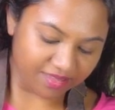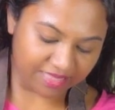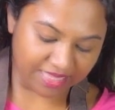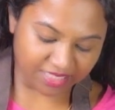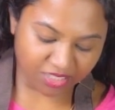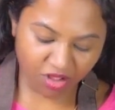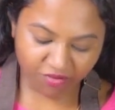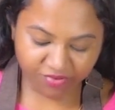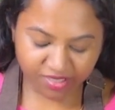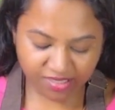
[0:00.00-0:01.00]
that's
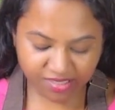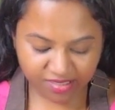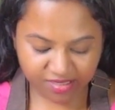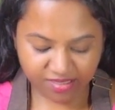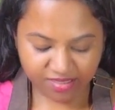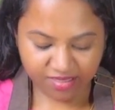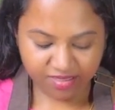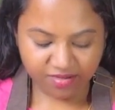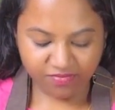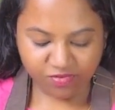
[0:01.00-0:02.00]
softened.
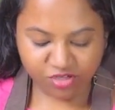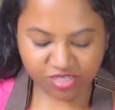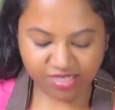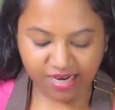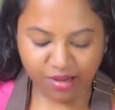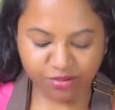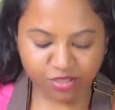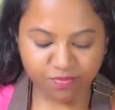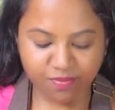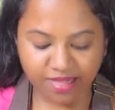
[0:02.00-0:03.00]
You just allow it
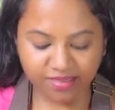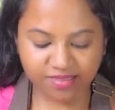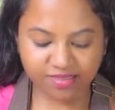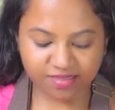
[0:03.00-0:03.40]
to melt.